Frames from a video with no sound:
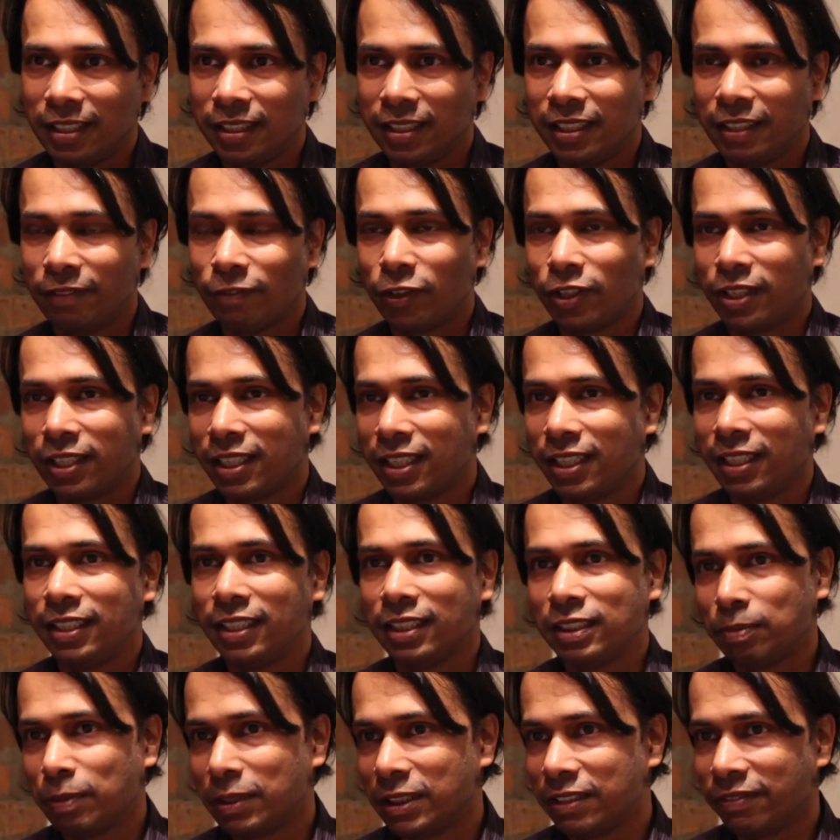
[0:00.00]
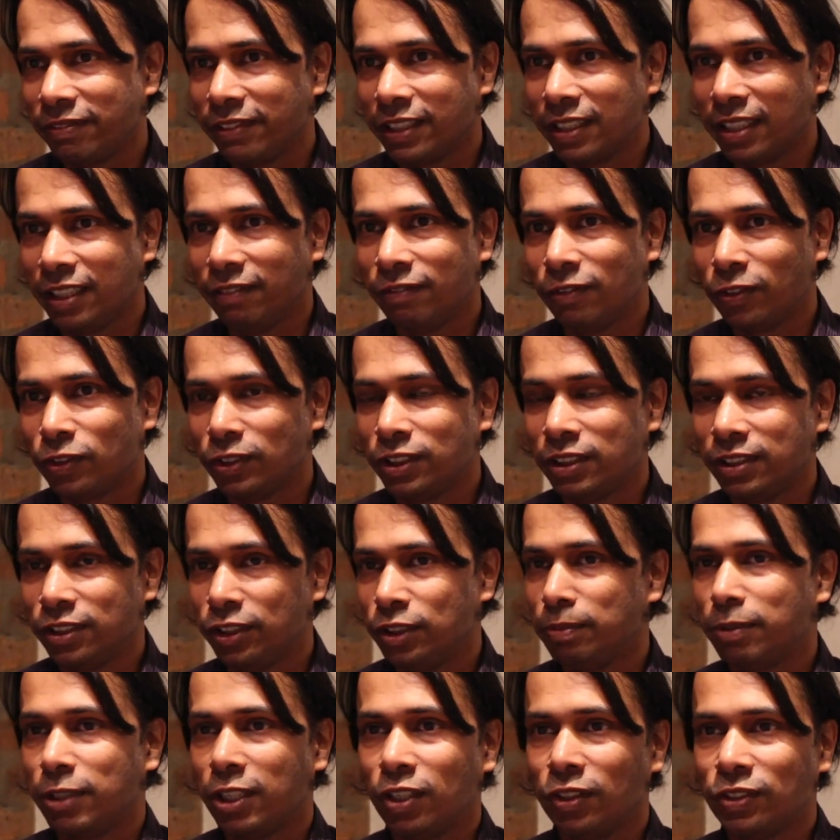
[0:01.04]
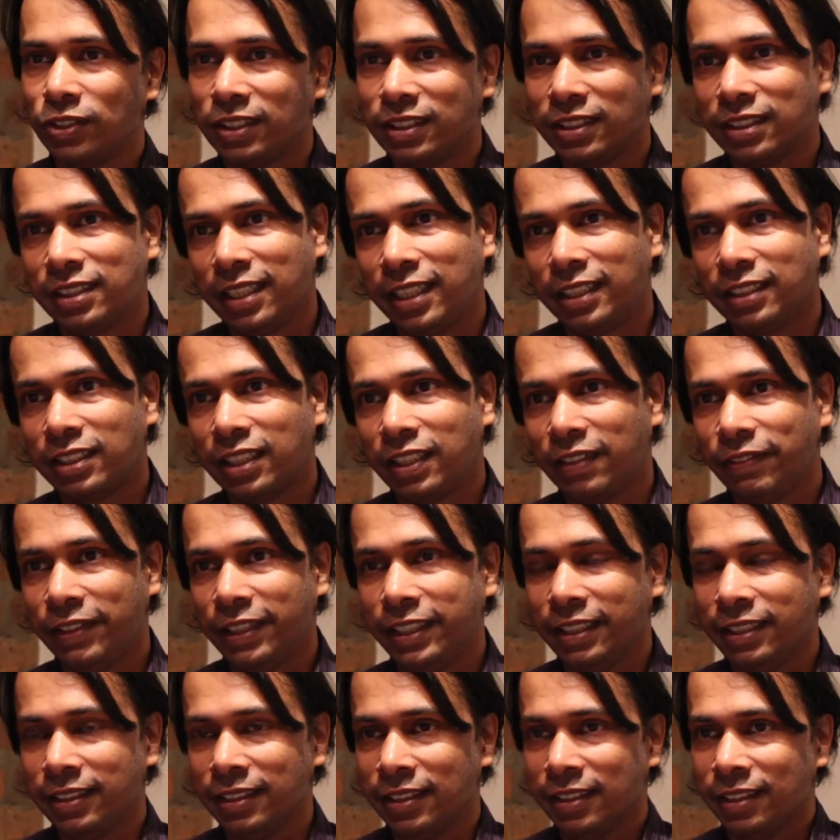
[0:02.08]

They've got a clinic specifically for tuberculosis and HIV.